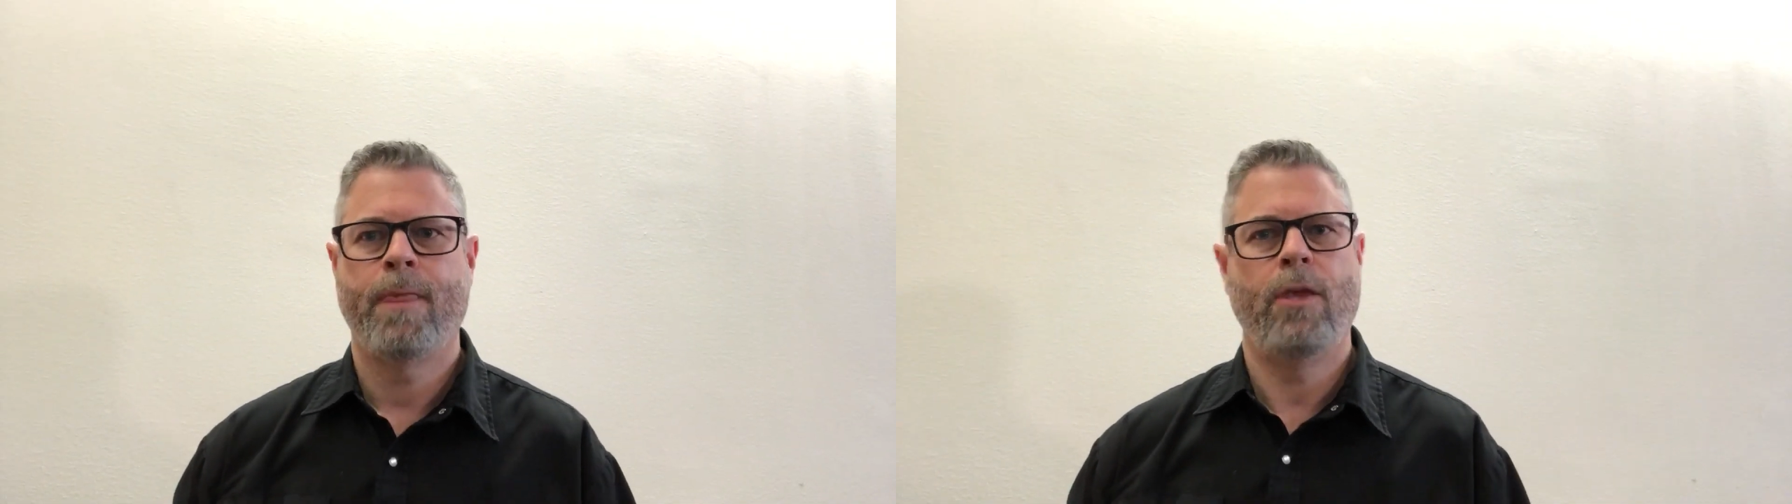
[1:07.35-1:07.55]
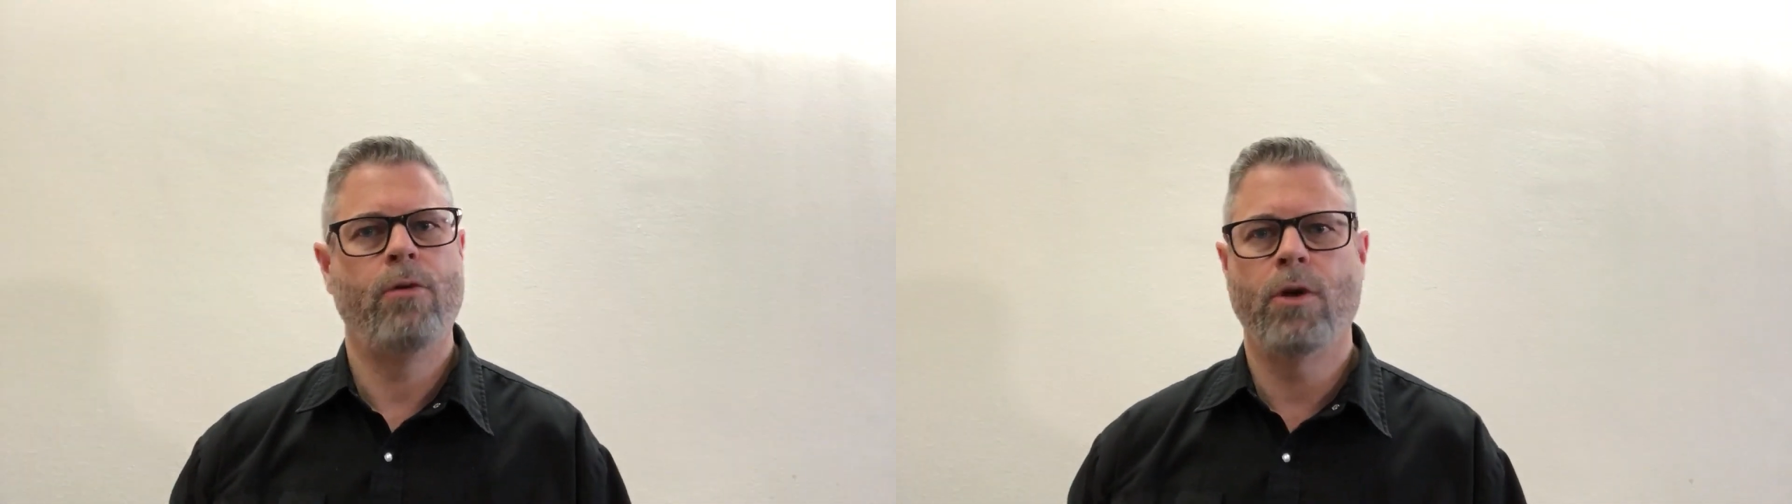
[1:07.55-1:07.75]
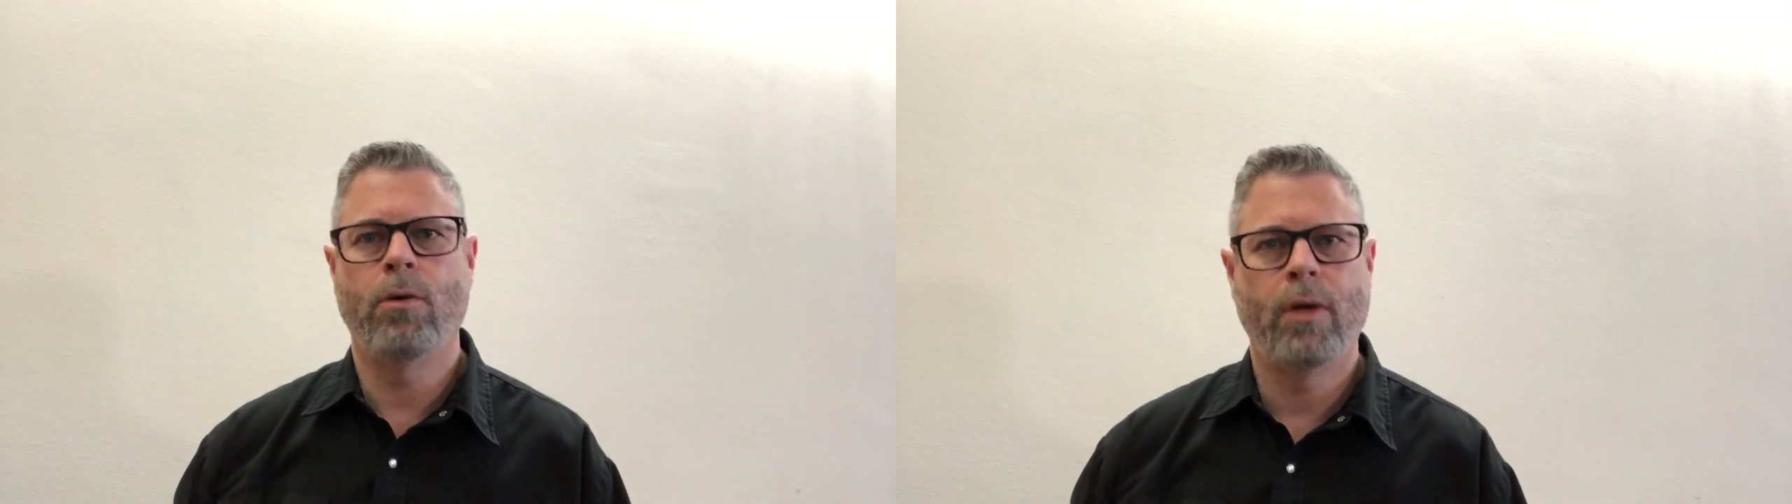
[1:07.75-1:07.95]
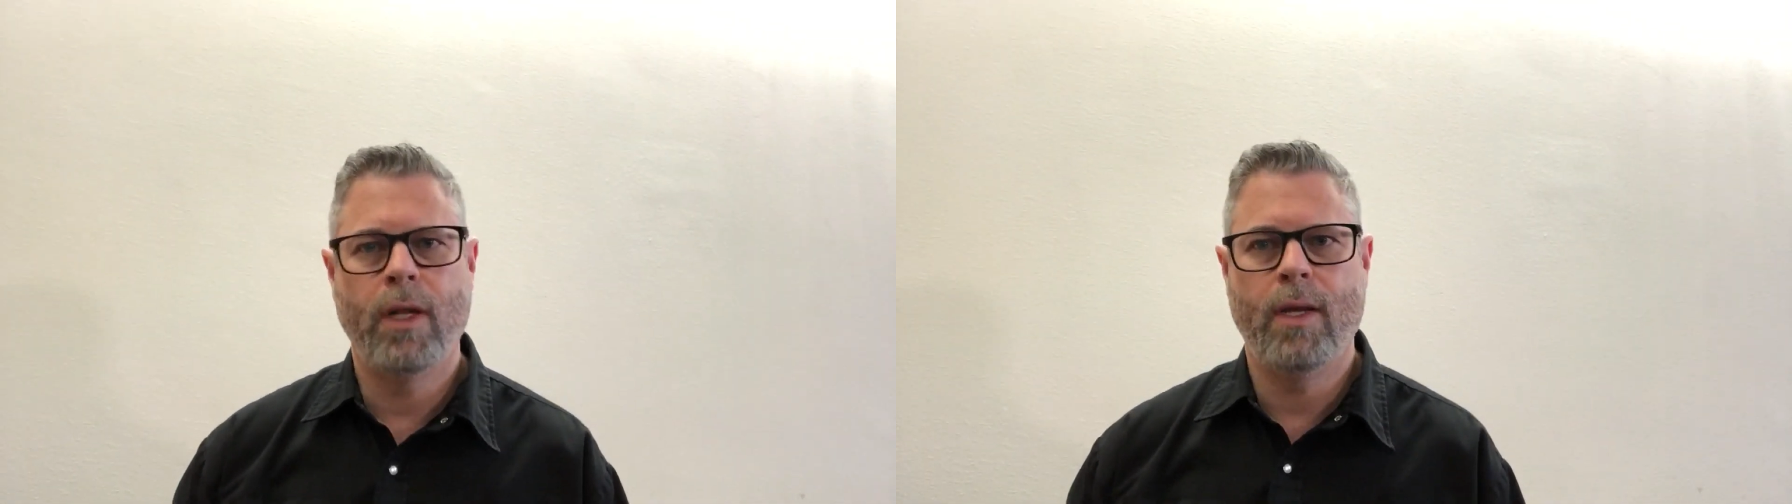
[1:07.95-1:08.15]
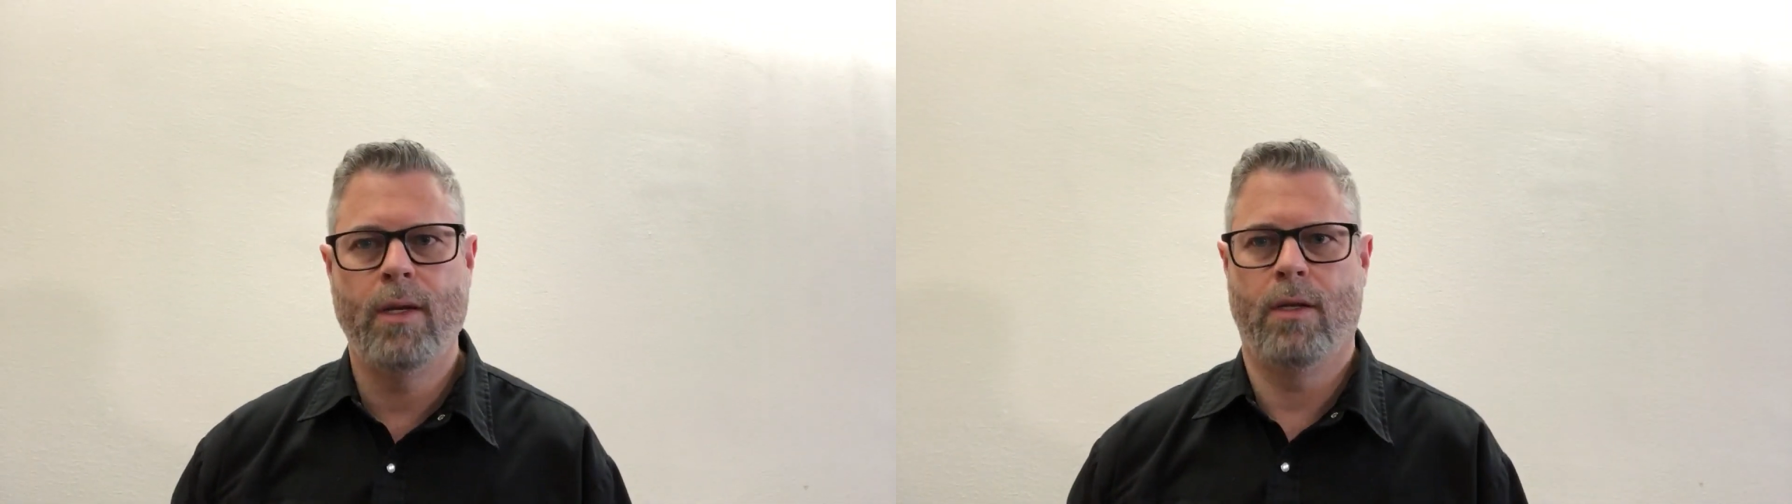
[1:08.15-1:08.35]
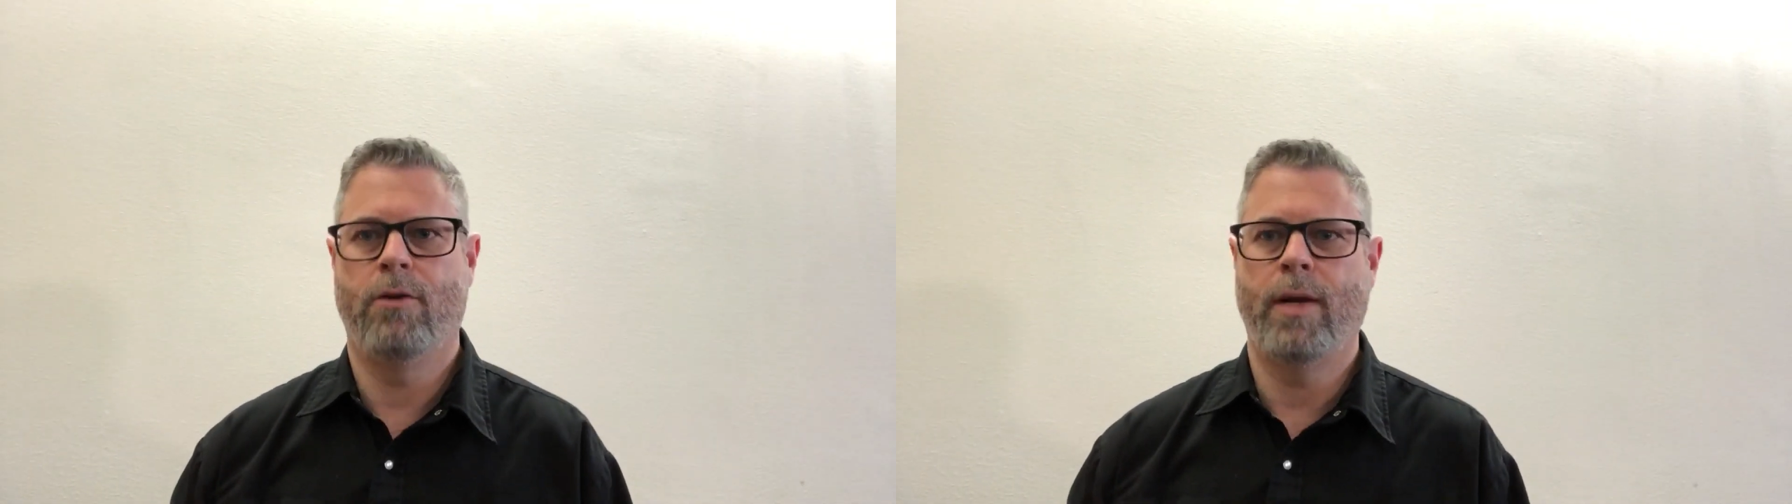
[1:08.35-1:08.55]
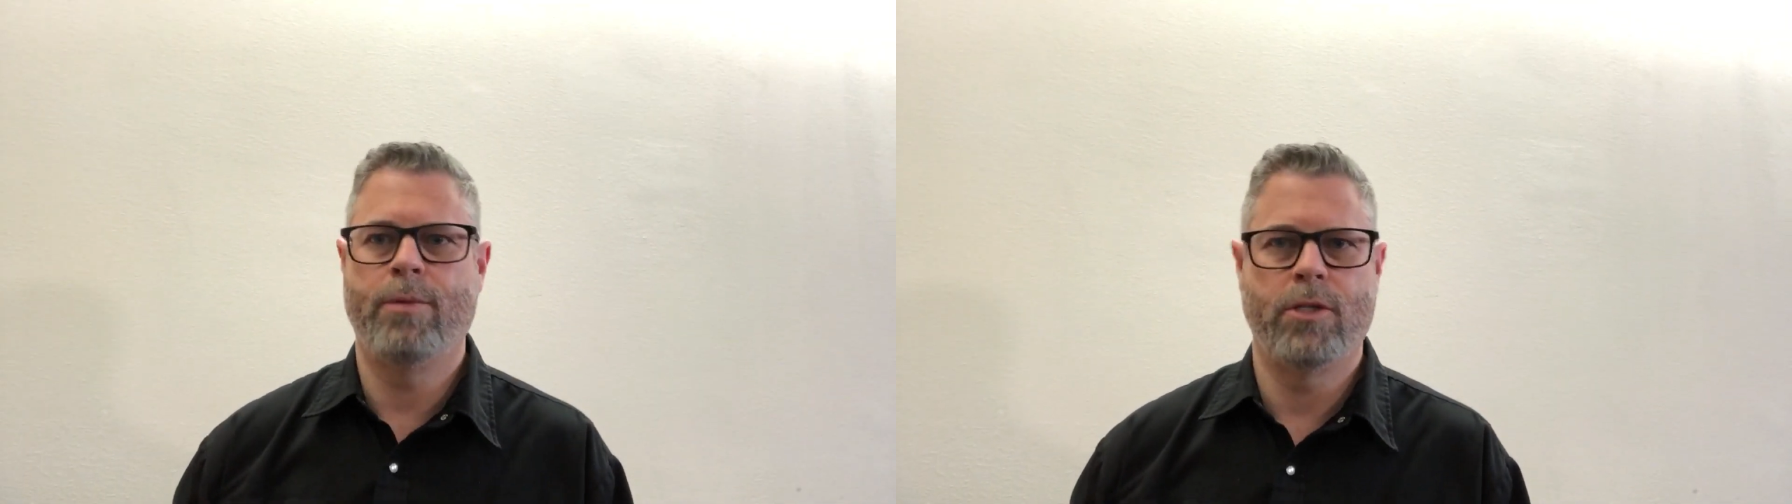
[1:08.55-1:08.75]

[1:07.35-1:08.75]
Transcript: You don't need grape